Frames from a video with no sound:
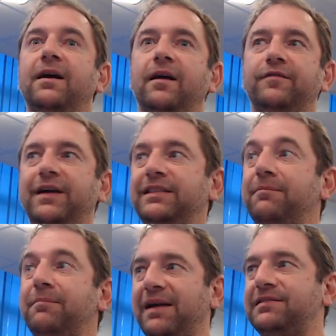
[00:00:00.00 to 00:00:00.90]
I've had
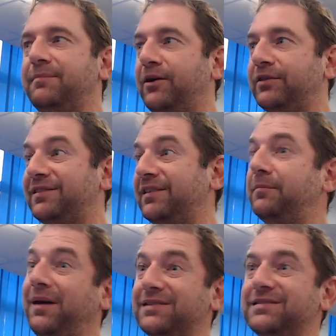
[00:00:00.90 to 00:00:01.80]
debates about this in the
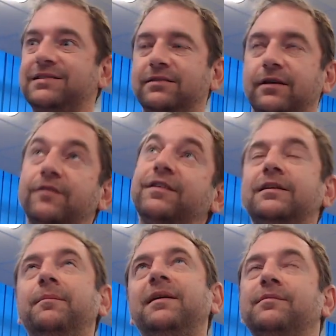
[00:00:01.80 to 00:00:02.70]
past. I've had
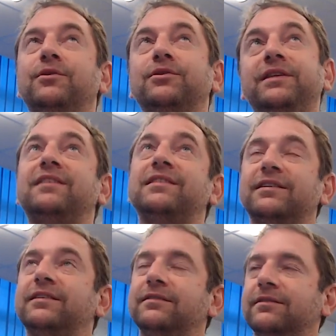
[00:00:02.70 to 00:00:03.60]
debates about Kickstart
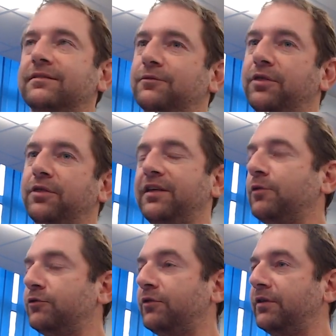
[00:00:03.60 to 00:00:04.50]
with this
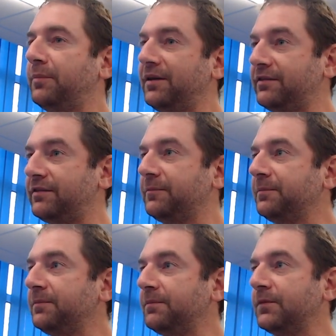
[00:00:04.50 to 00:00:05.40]
question in the past.
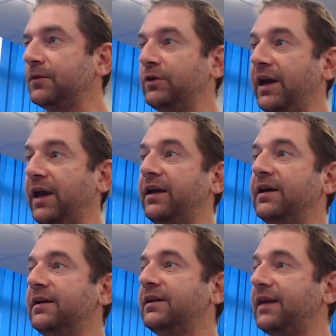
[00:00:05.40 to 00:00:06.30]
Okay.
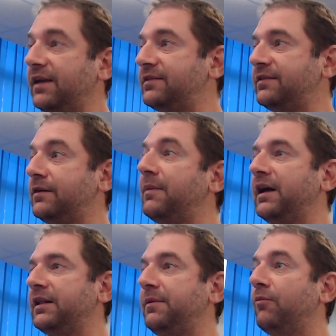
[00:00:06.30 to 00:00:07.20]
Yes, there
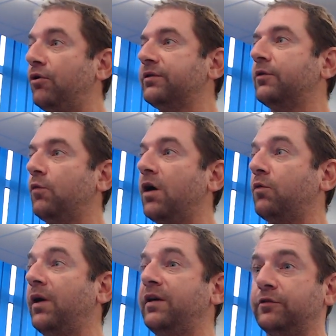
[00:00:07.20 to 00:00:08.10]
might be more than one
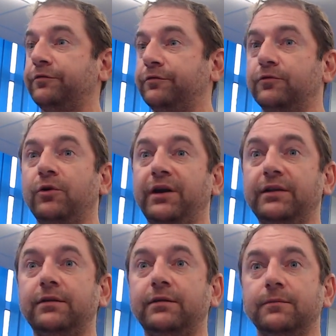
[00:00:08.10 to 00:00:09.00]
ways of doing
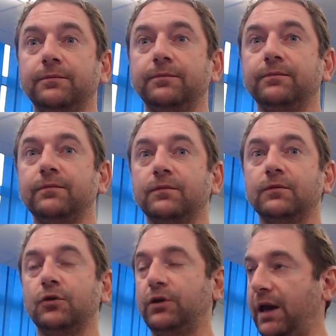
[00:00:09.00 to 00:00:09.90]
it.
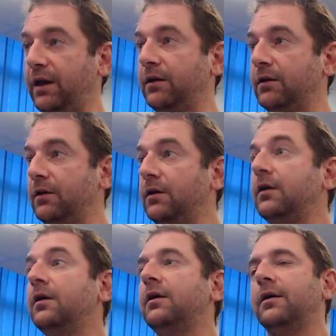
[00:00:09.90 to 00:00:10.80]
Okay.
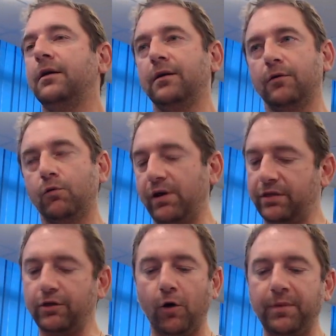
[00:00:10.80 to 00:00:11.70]

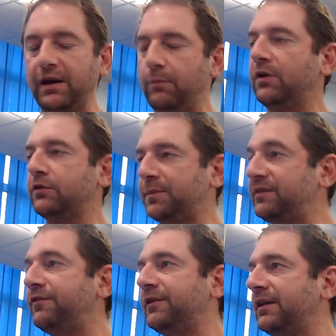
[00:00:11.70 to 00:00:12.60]
With OpenNebula
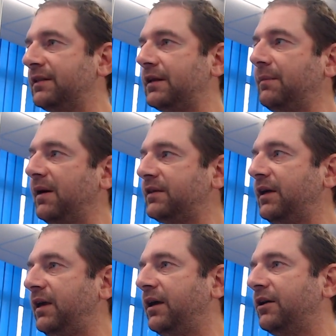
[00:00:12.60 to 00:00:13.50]
specifically that I'm
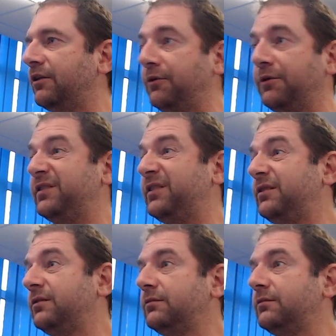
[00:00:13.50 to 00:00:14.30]
asking here, there isn't.